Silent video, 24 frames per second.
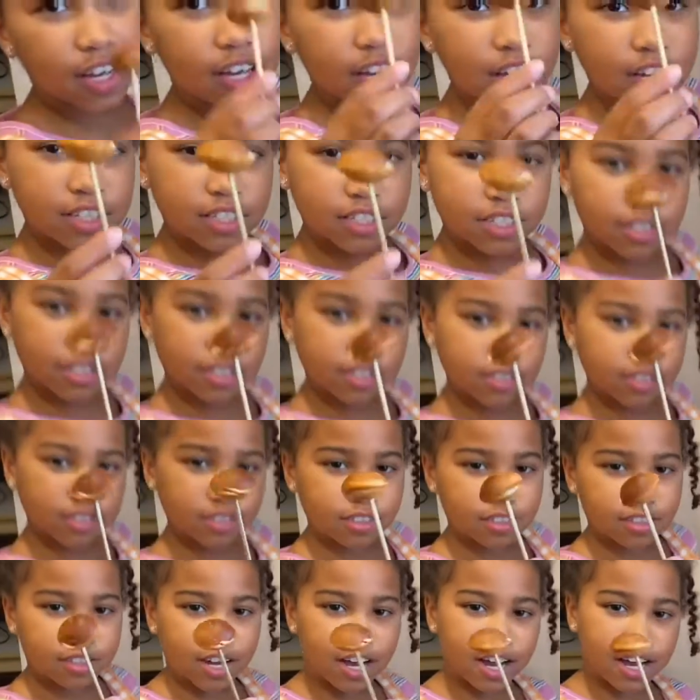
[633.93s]
So
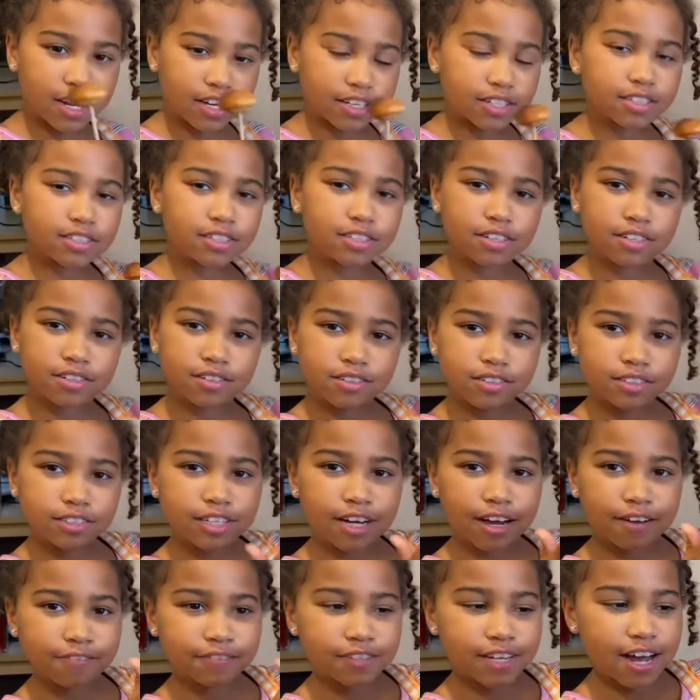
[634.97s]
I know you
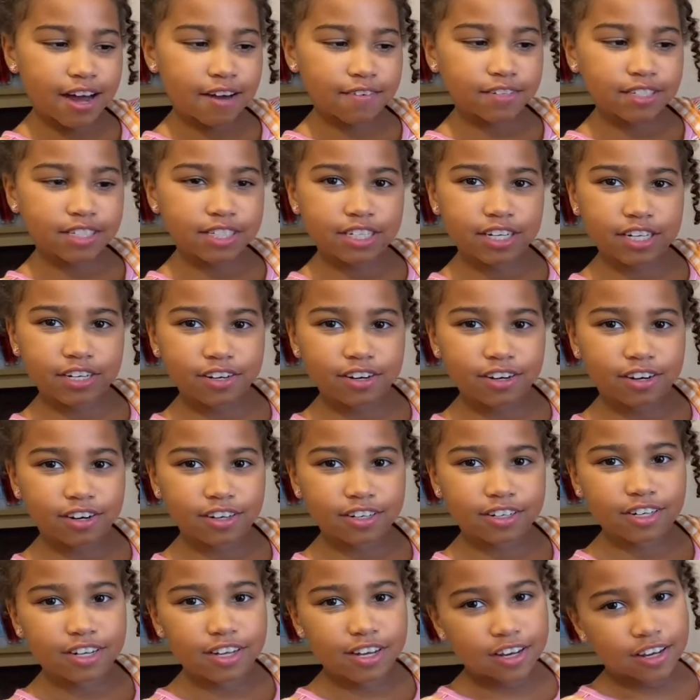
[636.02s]
have to have a stick on
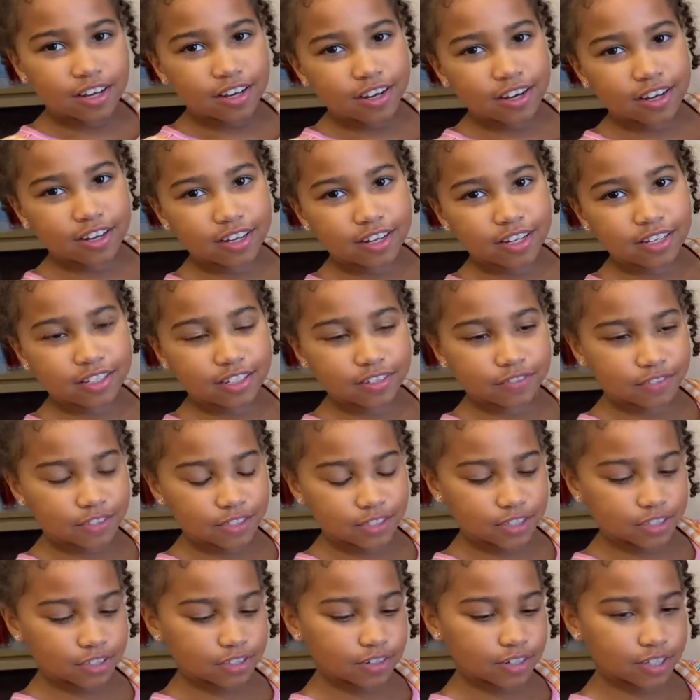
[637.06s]
because if you
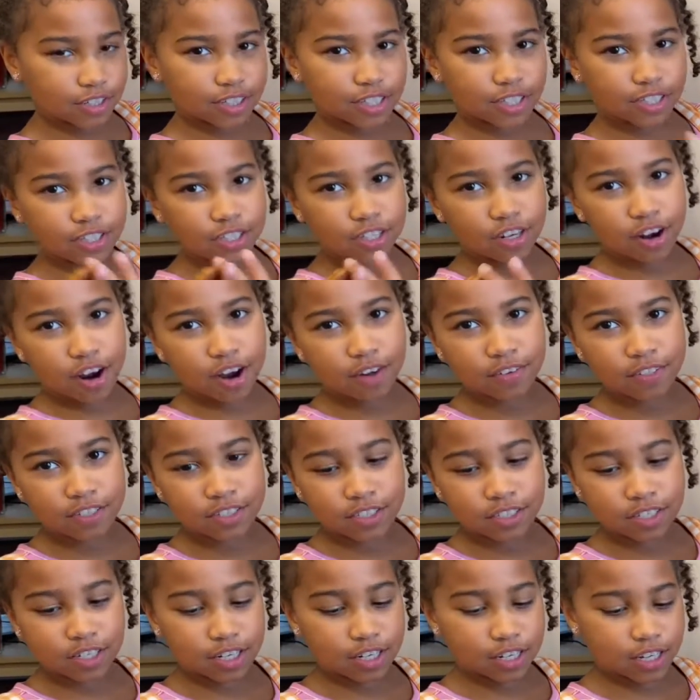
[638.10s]
just go like this, you're obviously
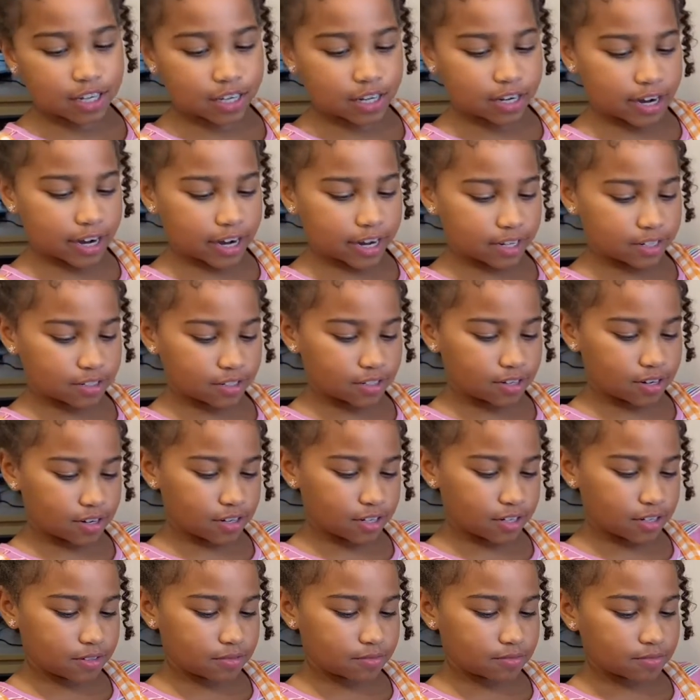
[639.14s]
going to get your hands
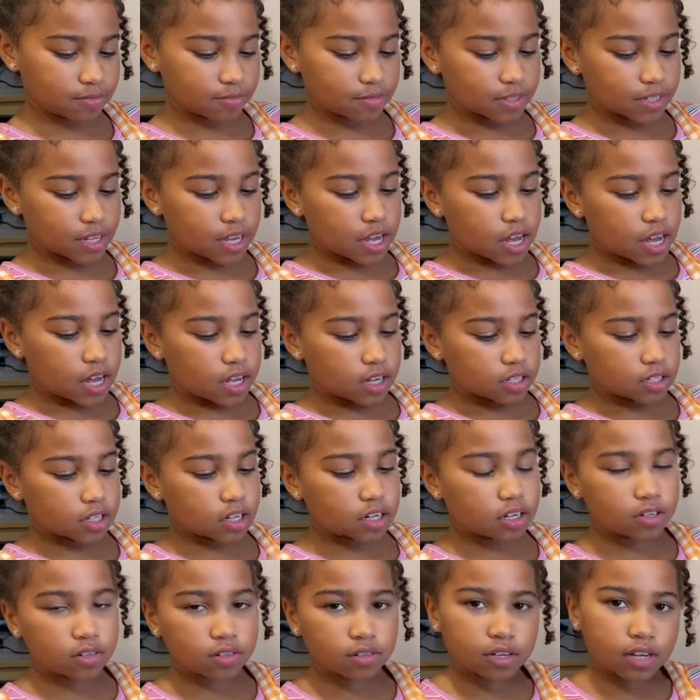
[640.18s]
dirty.
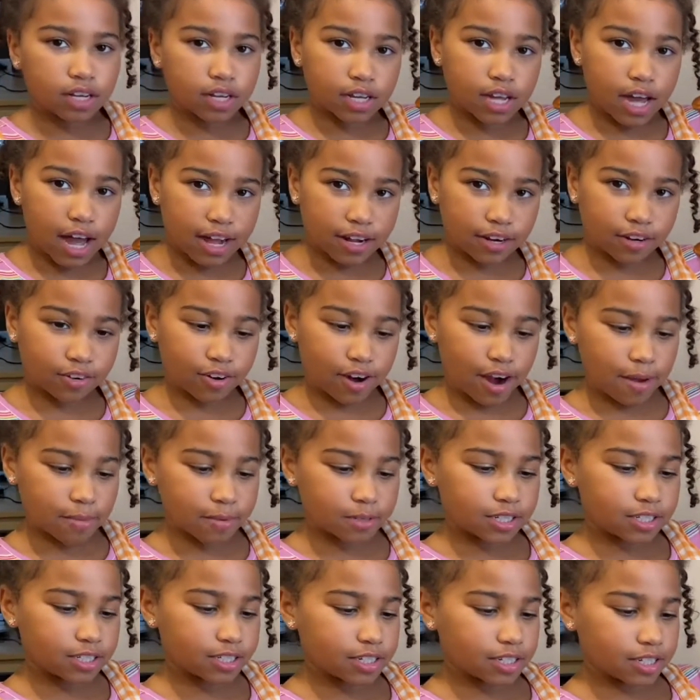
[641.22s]
So grab a
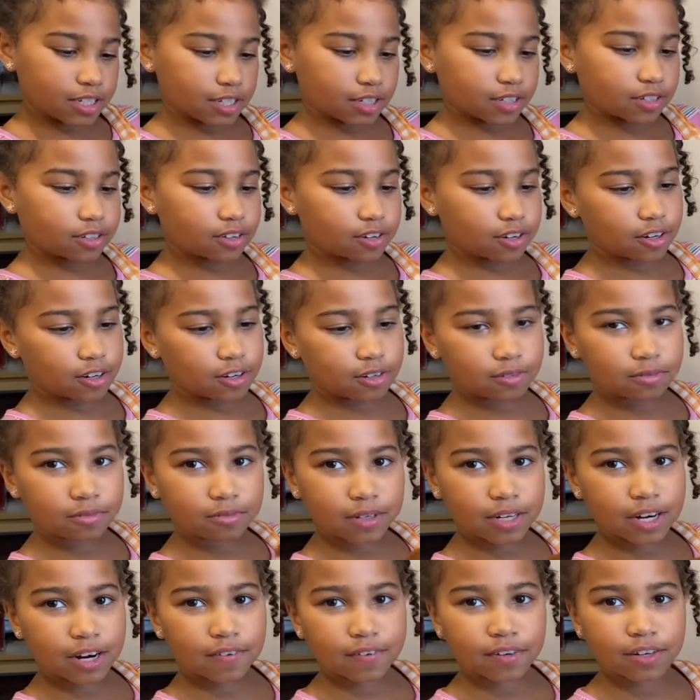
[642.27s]
stick or
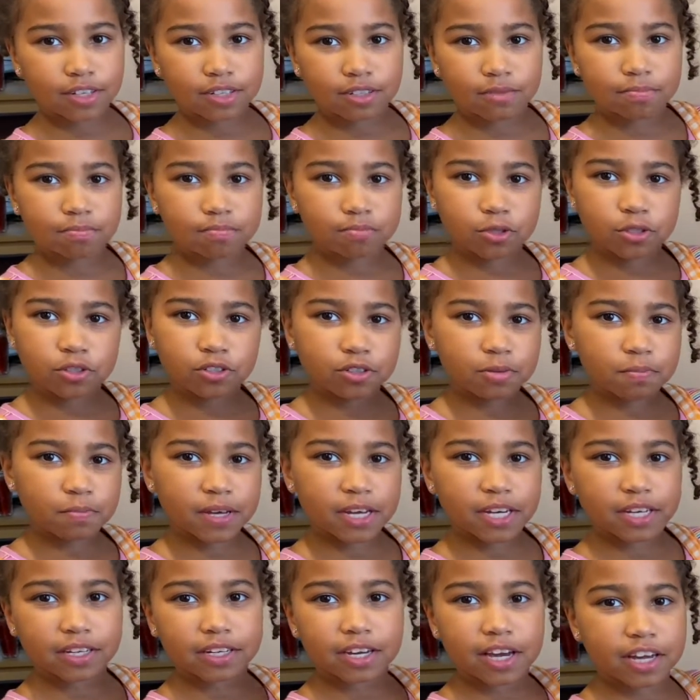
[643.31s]
whatever, toothpick,
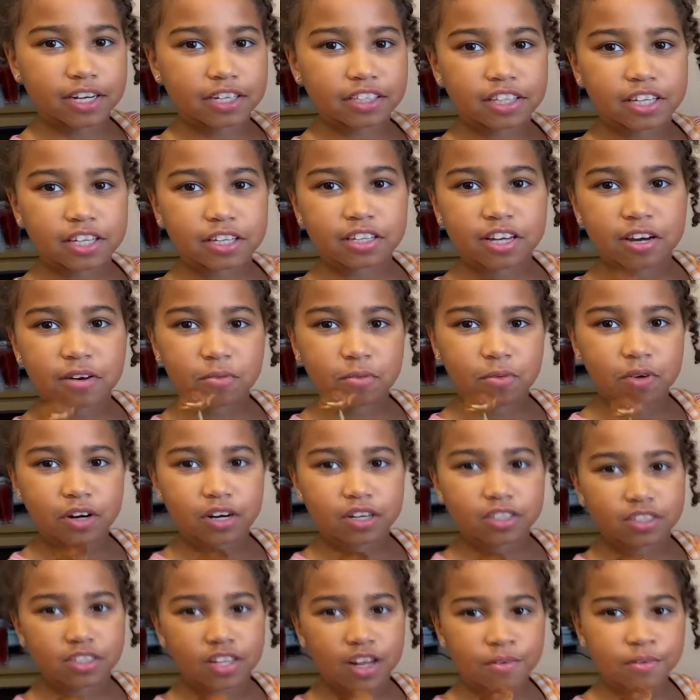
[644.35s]
anything that
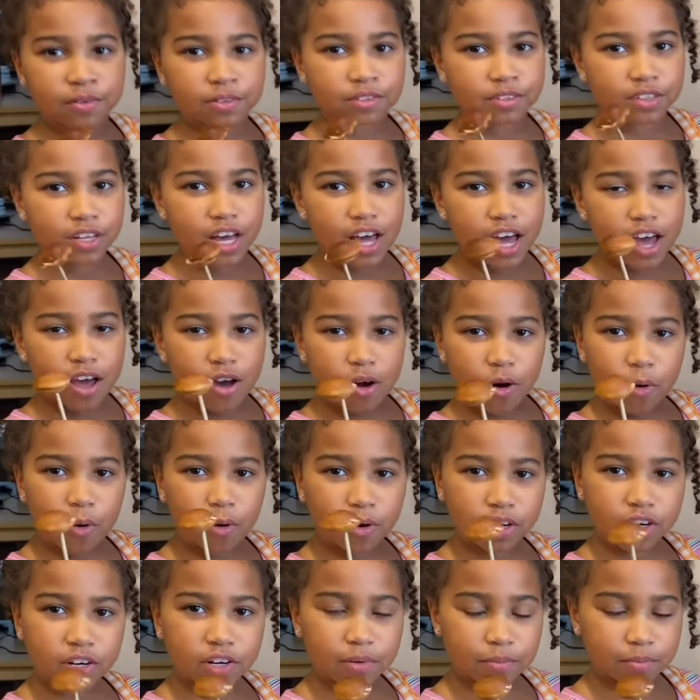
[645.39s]
works that will hold
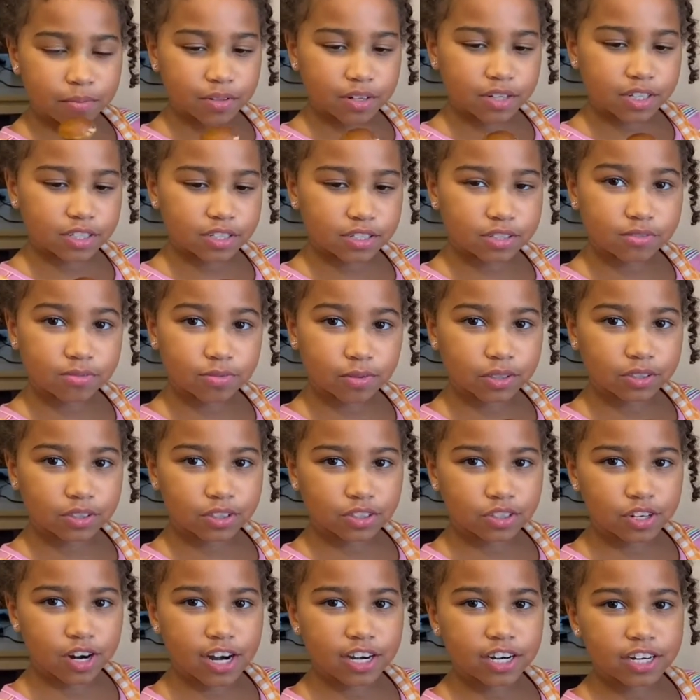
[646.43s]
it in place while you're
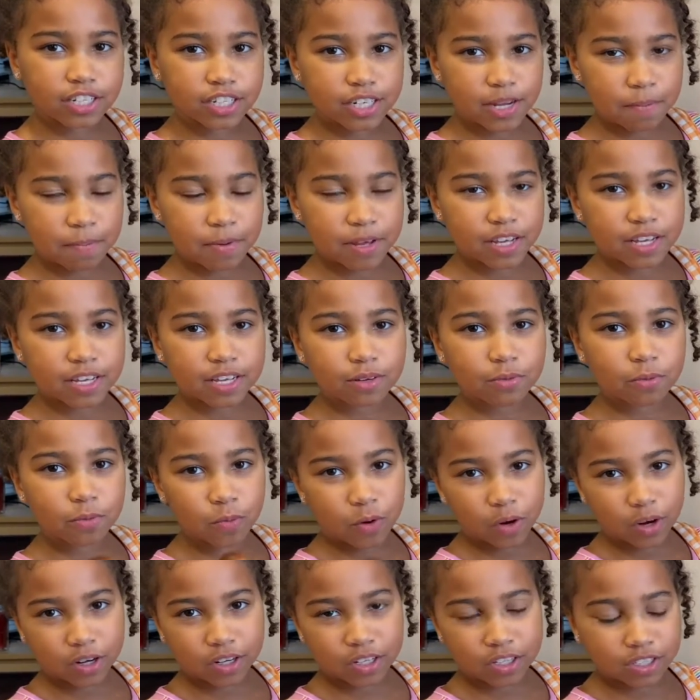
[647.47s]
trying to dip it
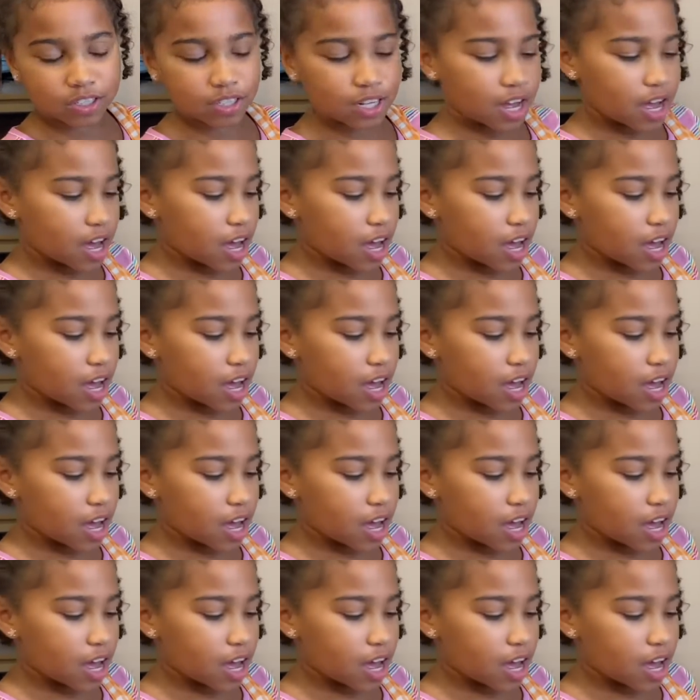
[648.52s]
works.